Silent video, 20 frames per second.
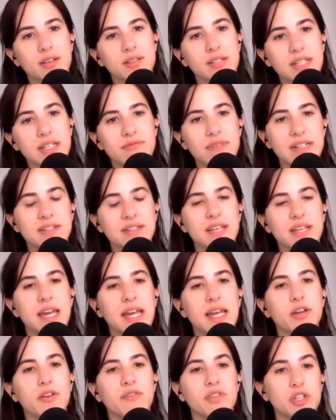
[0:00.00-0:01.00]

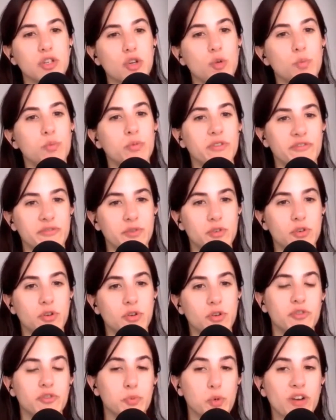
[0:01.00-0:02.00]
de-risking of the
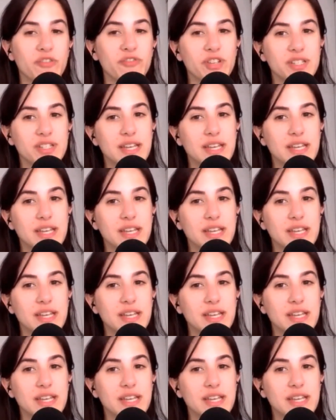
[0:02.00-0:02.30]
not-for-profit